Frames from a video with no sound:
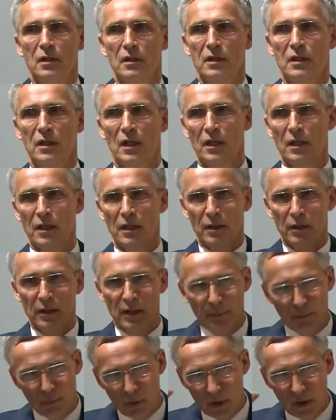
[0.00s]

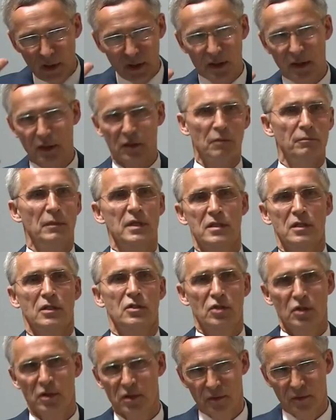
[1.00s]
the political
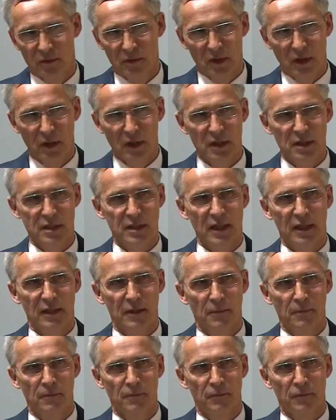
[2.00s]
message is
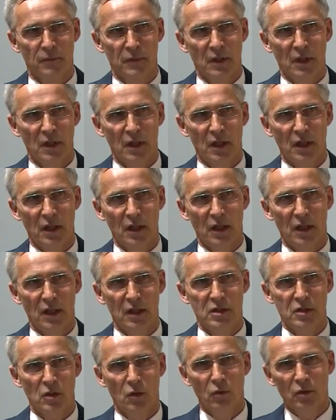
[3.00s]
that
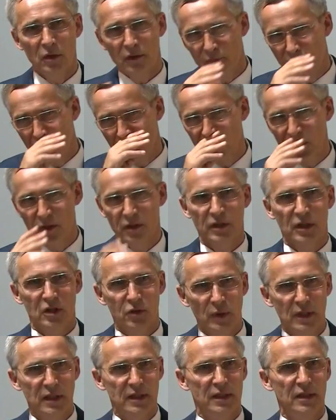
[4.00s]
it's only for the
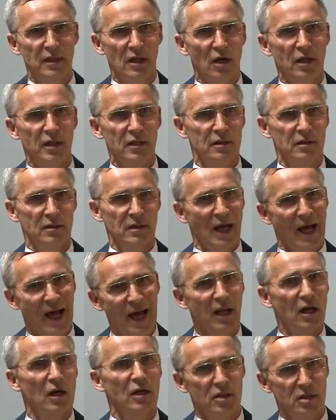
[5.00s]
29
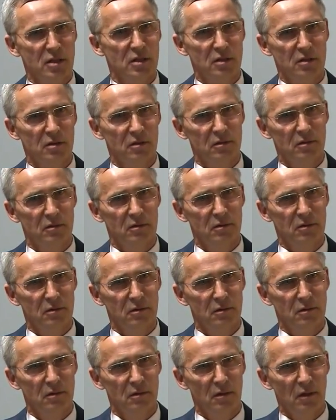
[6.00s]
allies
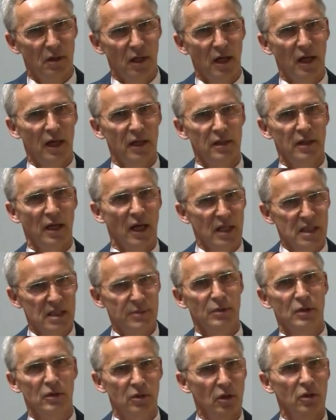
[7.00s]
and the
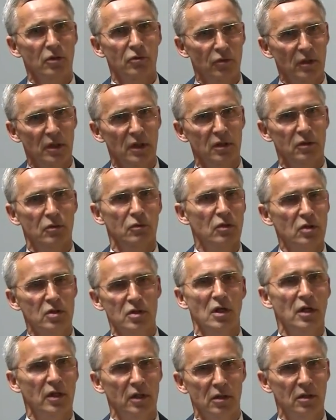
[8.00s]
aspirant country to
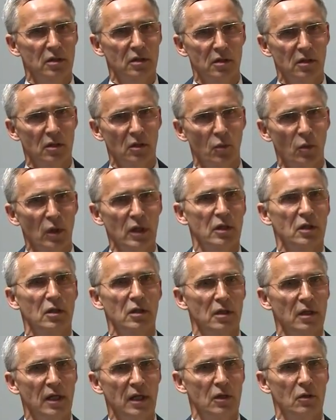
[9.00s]
decide whether
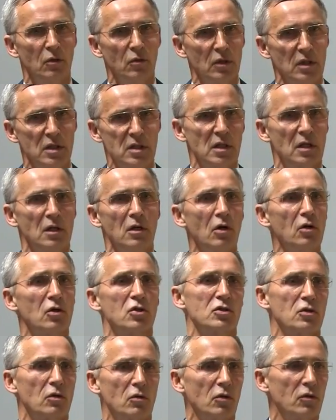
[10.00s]
NATO is
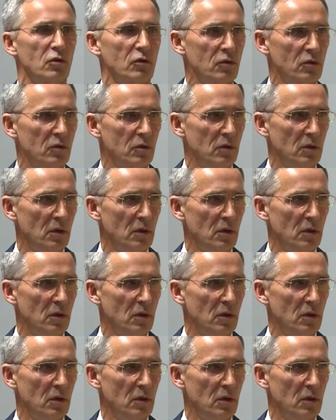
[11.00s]
enlarged or not.